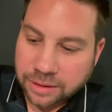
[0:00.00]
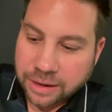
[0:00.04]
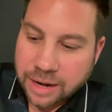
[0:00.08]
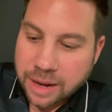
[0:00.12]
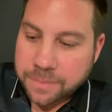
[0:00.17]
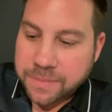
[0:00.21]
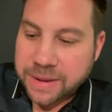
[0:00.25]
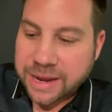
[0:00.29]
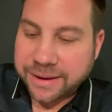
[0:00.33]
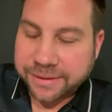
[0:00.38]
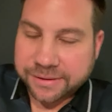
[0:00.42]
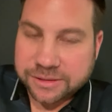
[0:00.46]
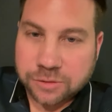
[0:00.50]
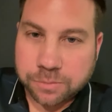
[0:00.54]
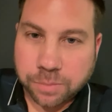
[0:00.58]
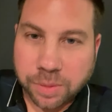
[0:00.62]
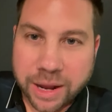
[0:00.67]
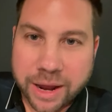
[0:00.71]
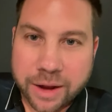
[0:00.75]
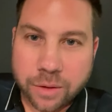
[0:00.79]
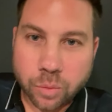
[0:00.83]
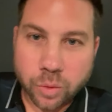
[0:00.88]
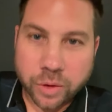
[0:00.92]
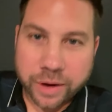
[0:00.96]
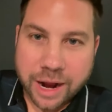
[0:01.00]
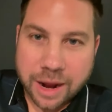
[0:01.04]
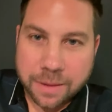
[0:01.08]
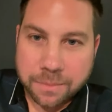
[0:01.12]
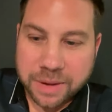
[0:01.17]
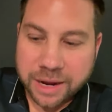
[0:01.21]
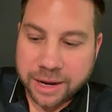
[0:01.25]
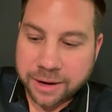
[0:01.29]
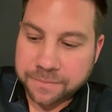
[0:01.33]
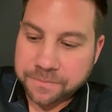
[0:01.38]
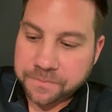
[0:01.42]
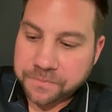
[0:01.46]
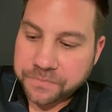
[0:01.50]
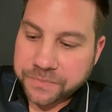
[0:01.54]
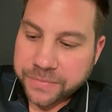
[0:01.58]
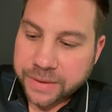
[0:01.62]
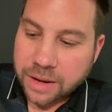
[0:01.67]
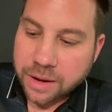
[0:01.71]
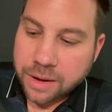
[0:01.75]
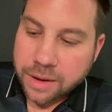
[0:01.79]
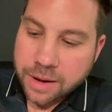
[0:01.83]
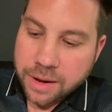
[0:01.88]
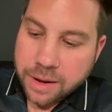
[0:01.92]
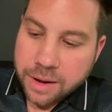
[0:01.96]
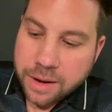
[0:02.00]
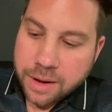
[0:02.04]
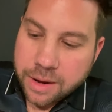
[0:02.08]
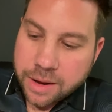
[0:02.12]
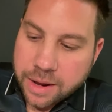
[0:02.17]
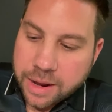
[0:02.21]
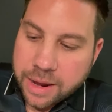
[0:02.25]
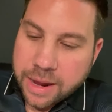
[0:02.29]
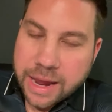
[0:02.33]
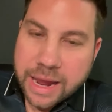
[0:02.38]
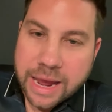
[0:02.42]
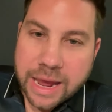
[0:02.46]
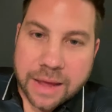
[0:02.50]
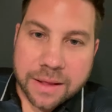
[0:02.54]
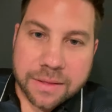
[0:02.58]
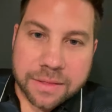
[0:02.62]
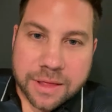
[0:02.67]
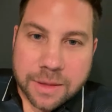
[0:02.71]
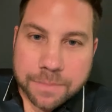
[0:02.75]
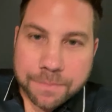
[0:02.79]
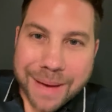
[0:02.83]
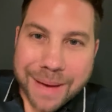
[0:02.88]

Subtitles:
Let me explain what I mean. In the